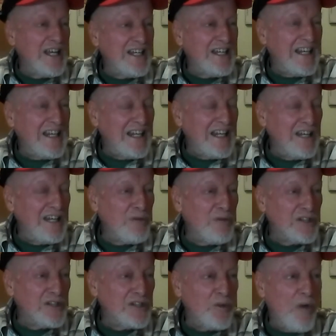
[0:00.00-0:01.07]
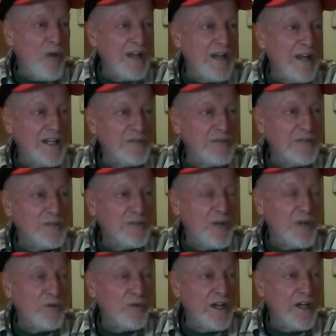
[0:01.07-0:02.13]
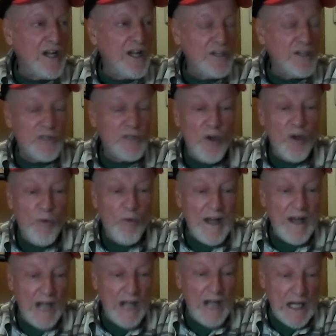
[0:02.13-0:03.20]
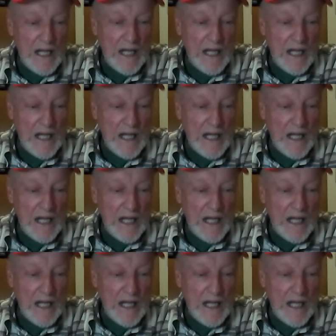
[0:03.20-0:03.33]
and, and it wasn't white. It wasn't red hot. It was white hot,